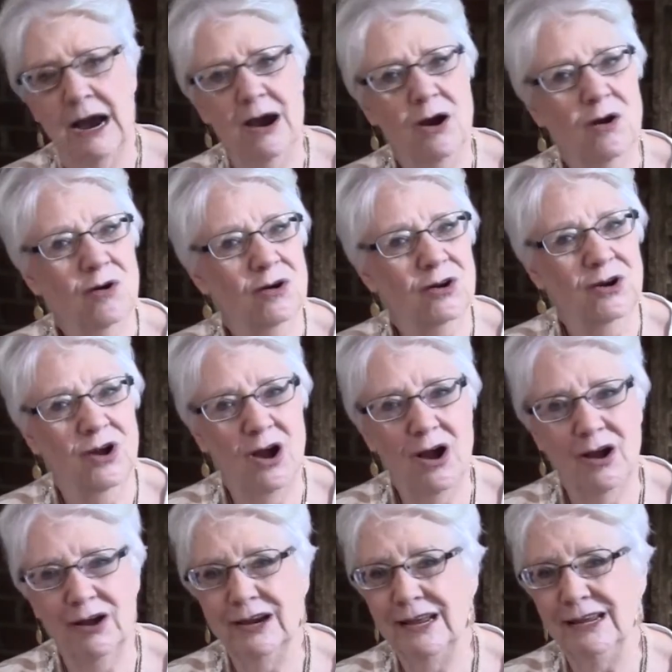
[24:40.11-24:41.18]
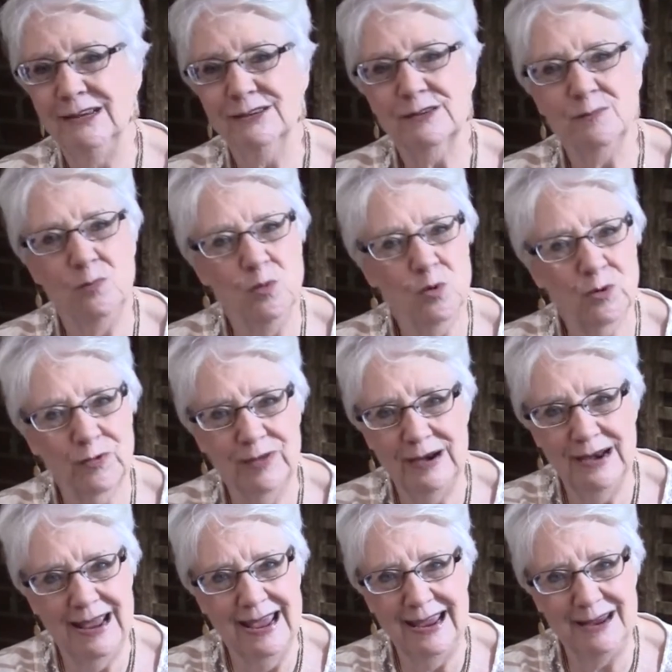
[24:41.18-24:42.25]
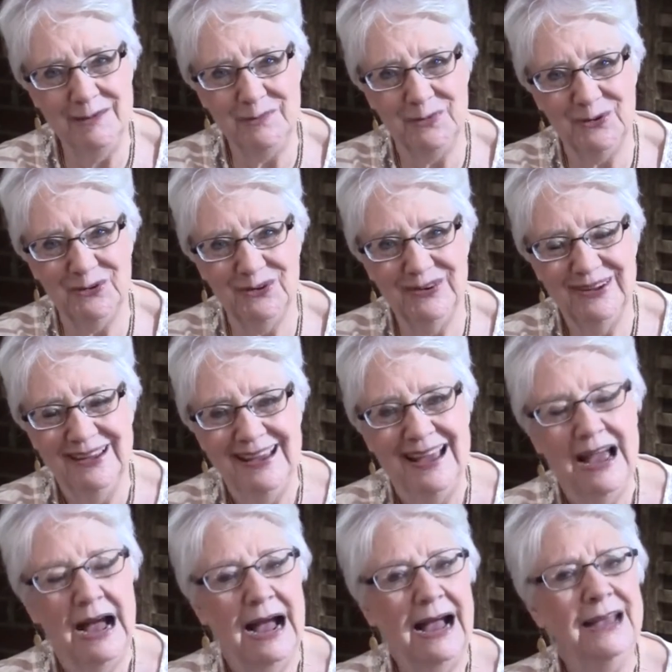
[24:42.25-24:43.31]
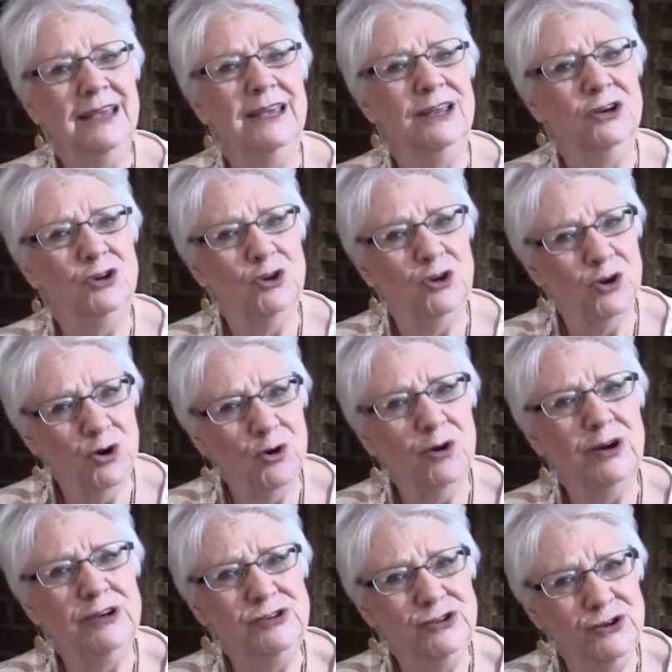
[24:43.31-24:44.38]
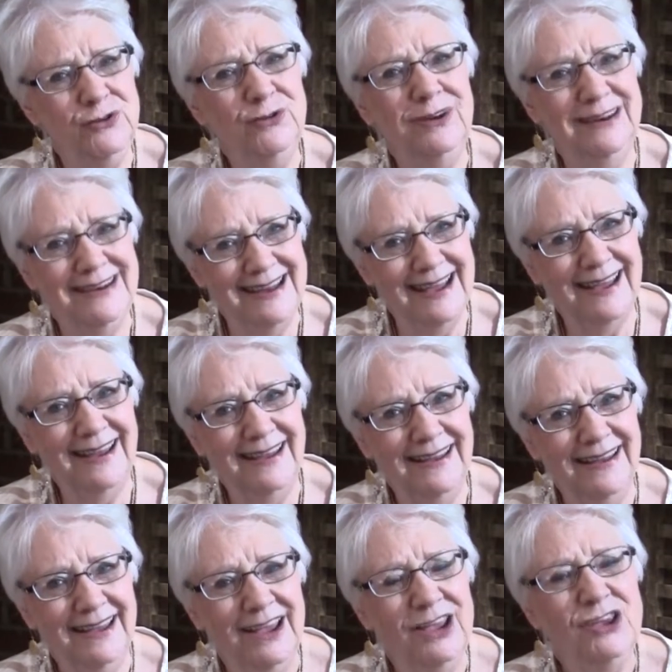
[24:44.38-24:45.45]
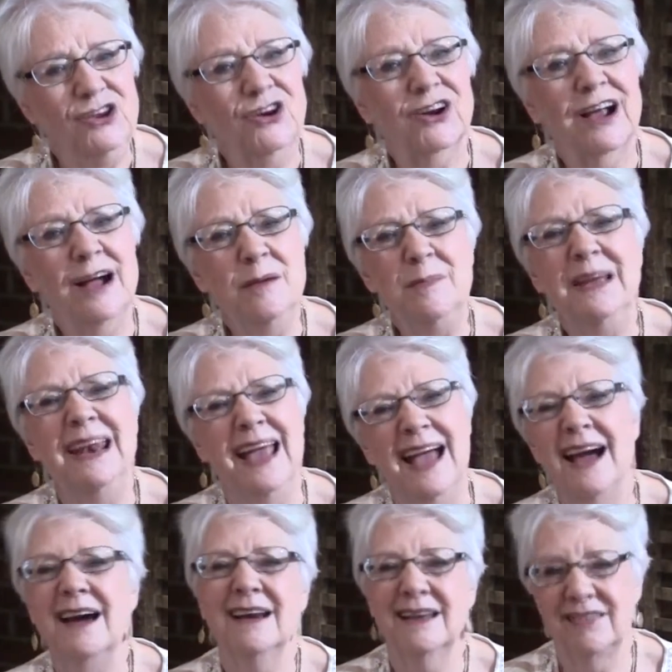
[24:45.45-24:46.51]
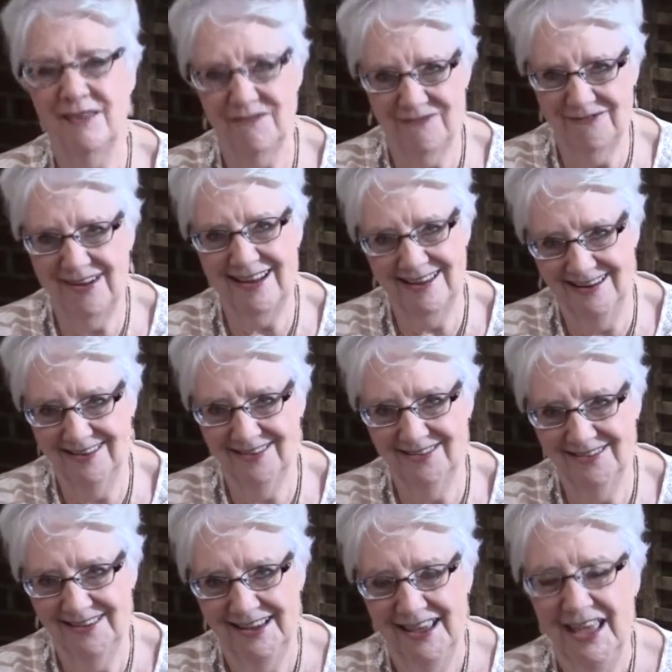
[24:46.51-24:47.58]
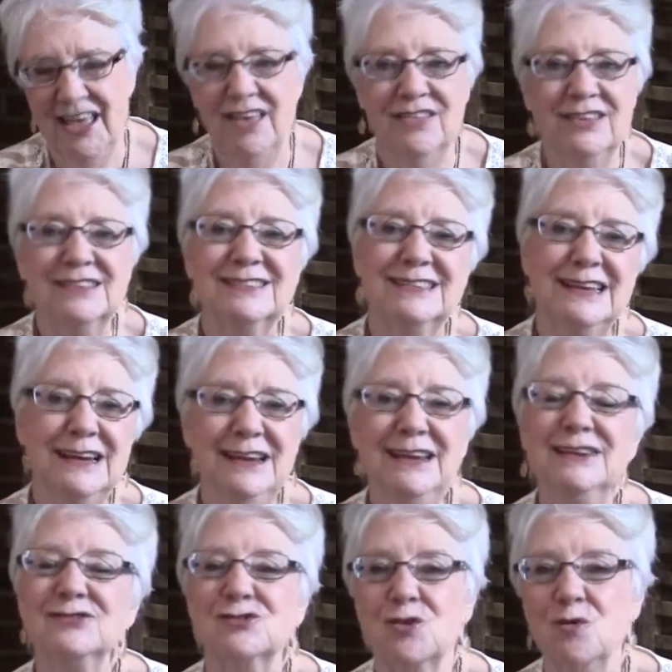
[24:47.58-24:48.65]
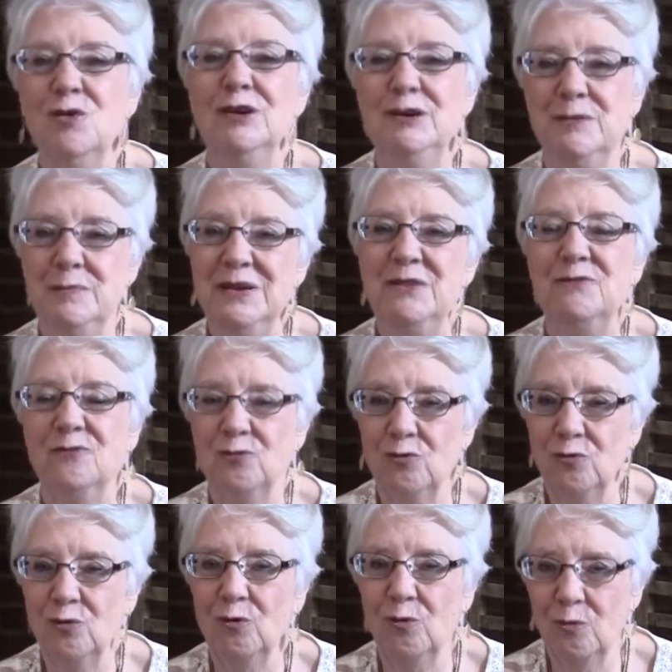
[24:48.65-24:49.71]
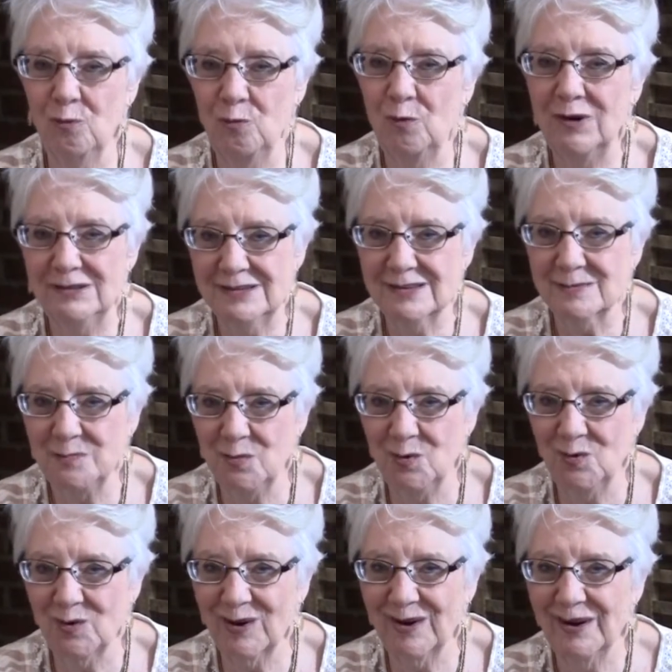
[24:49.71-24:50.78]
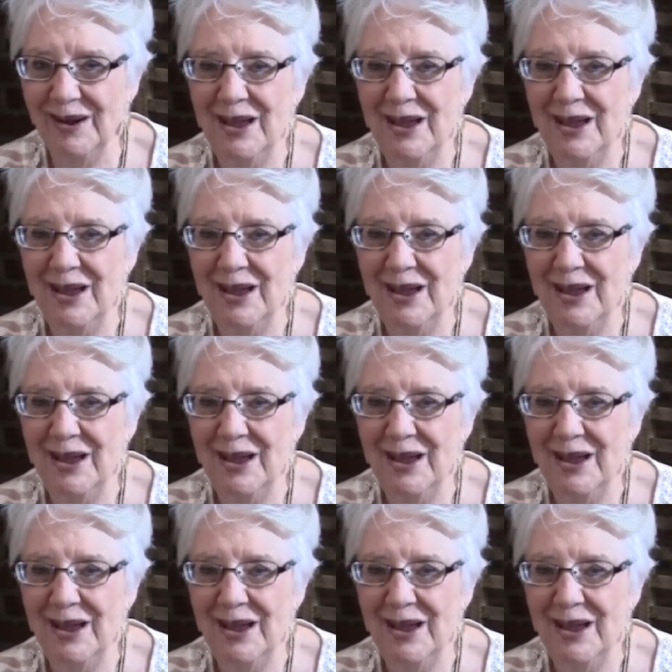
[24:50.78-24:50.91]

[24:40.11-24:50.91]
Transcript: Our God is more than able. I encourage you today. You're coming out of the fire. The city is going to be full once more.